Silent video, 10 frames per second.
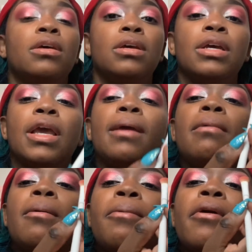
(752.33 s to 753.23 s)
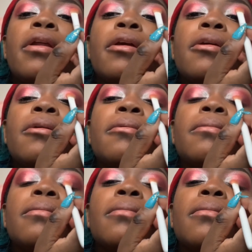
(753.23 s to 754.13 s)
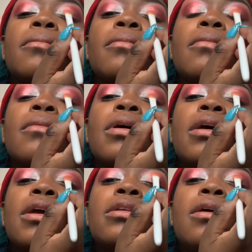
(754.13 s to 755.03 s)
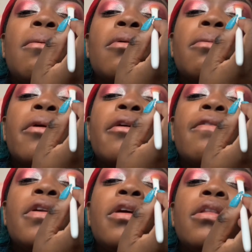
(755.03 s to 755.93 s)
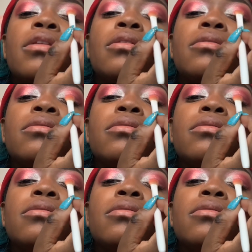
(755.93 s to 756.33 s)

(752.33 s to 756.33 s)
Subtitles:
It came out pretty. I guess I was worried for nothing.